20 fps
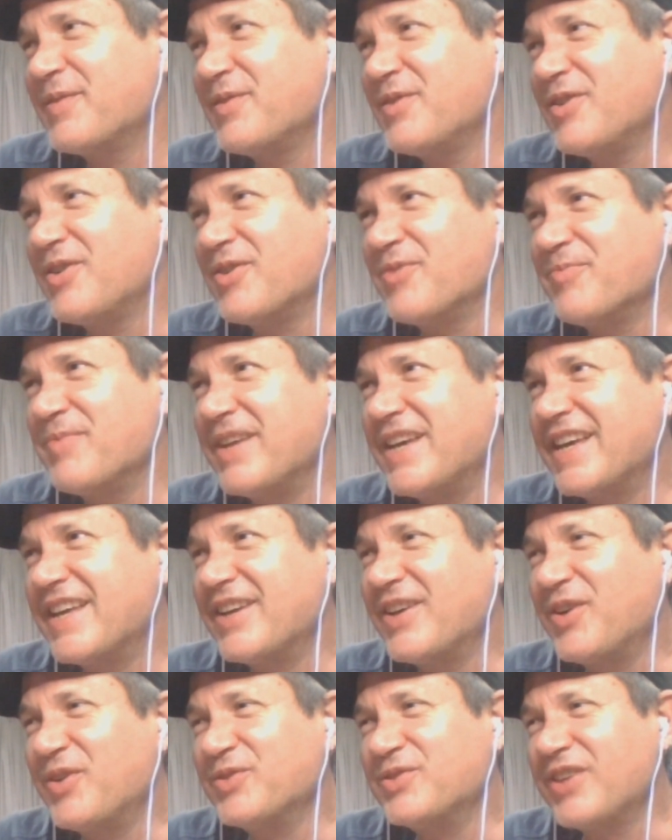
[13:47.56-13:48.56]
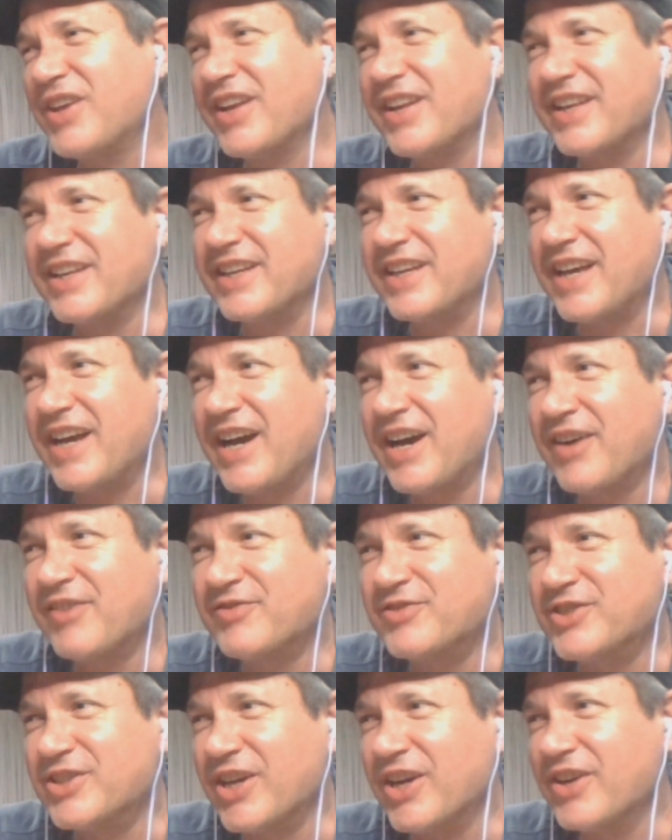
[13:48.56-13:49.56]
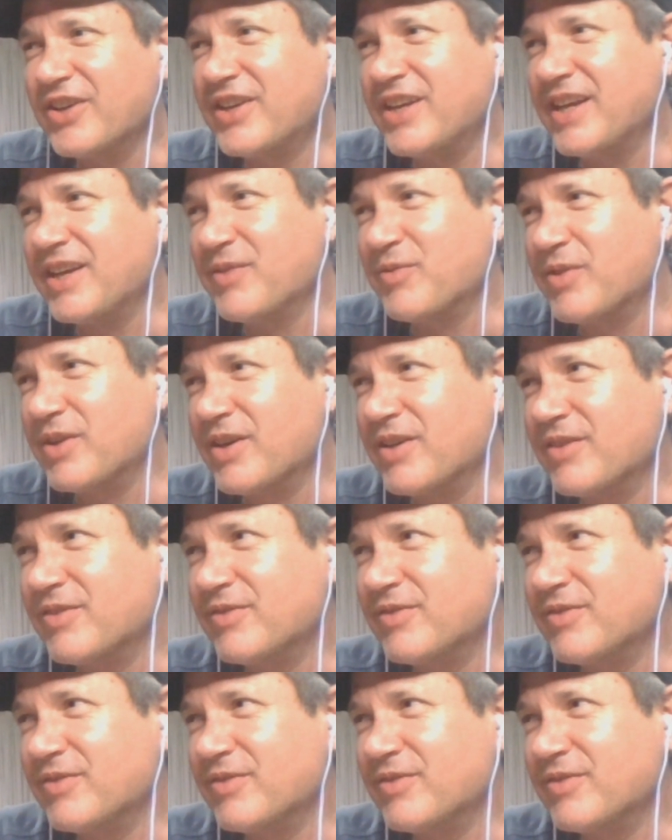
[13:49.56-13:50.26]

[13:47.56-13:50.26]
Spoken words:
Oh man, I was only half joking when